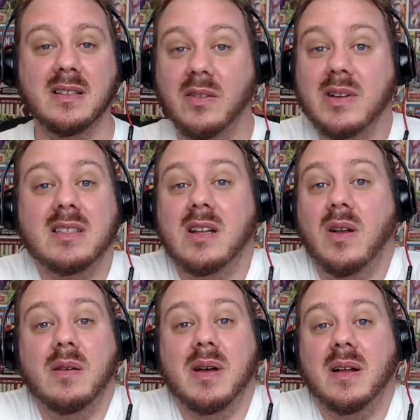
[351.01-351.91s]
There is no
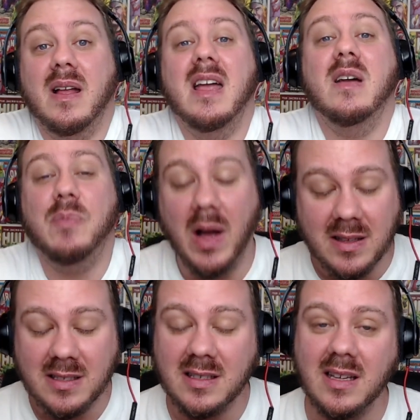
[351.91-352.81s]
limit,
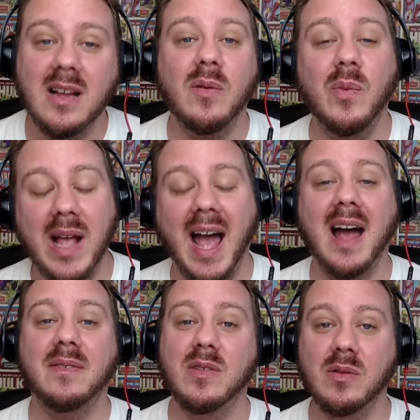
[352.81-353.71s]
but we
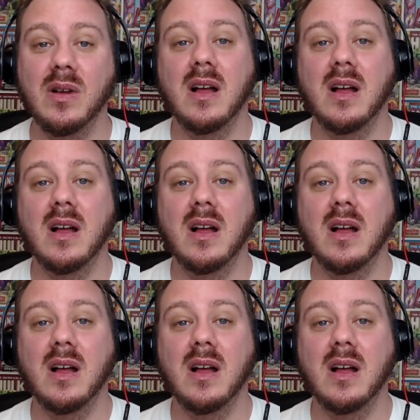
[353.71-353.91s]
have to